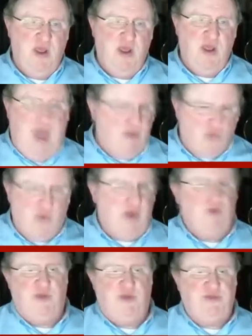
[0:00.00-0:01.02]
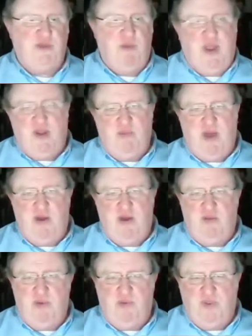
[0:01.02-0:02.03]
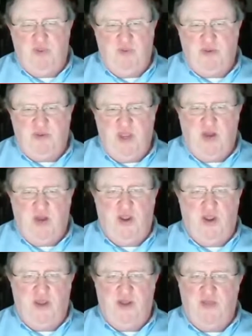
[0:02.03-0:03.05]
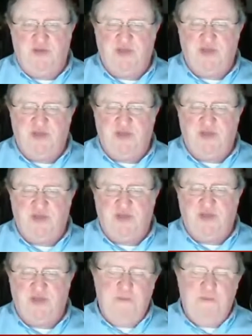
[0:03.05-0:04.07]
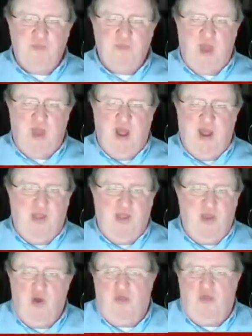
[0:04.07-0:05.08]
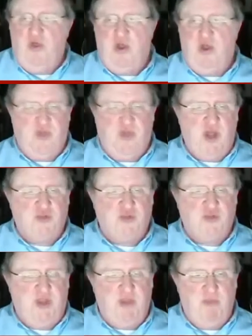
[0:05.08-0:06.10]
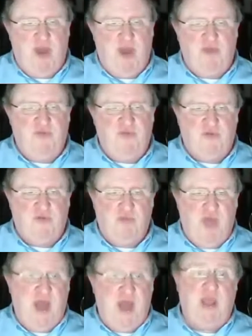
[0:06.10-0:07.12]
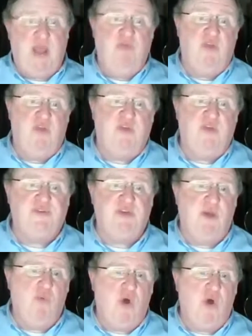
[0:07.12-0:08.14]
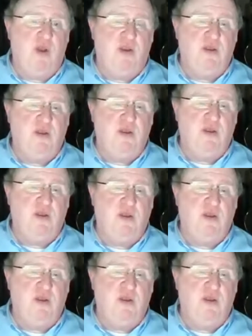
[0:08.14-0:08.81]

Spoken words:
have a rigorous debate about it, both in the hearing and on the Senate floor. And I think the country can benefit from that, even if someone